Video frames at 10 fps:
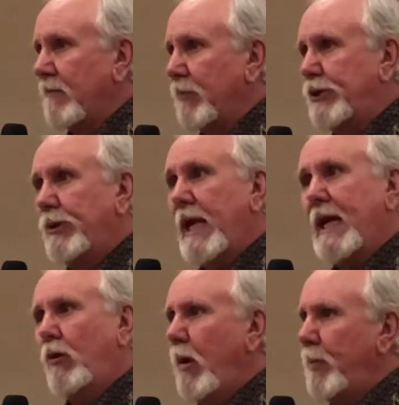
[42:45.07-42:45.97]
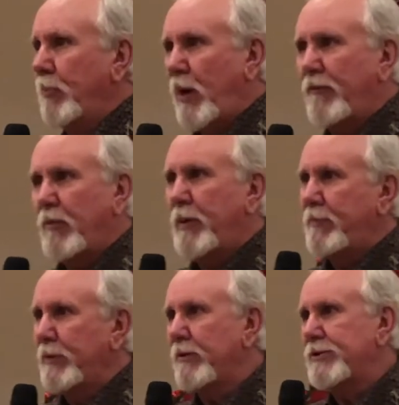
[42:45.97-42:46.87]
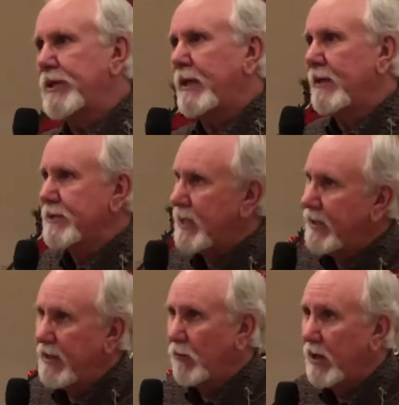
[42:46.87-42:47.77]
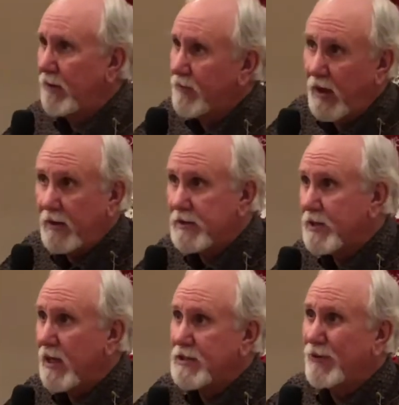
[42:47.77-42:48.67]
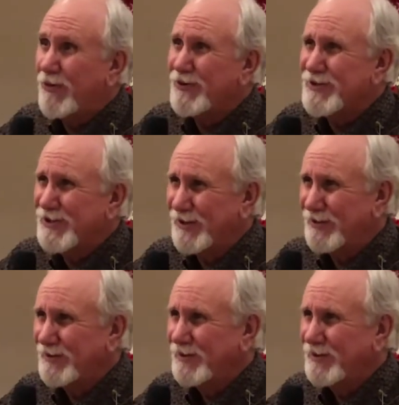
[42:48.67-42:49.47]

But you can't go up and pray for people that are sick and say that, well, if God decides, he wants to.